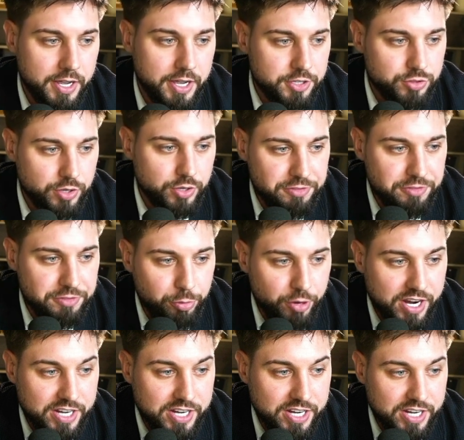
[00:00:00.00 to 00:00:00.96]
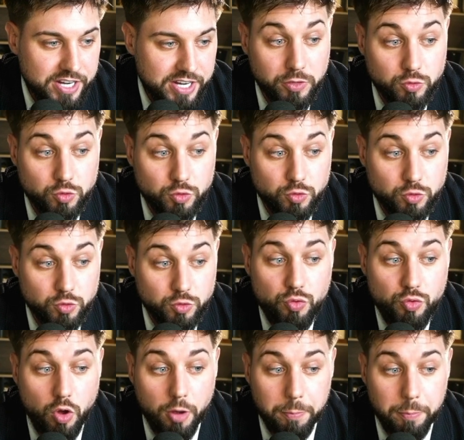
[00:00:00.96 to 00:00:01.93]
So if the price were about to
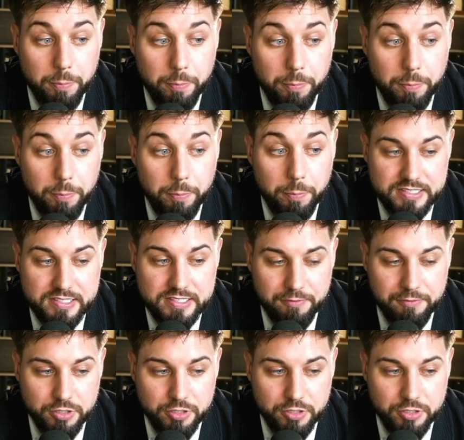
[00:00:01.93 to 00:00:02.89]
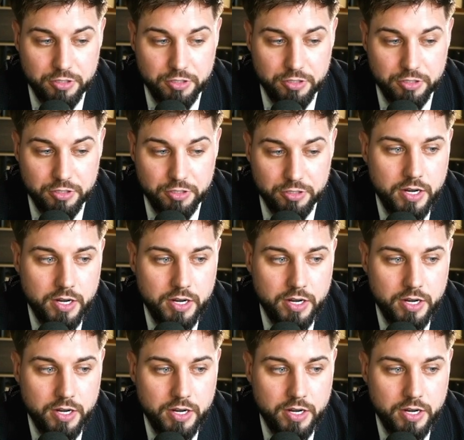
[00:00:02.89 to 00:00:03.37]
drop to these levels here,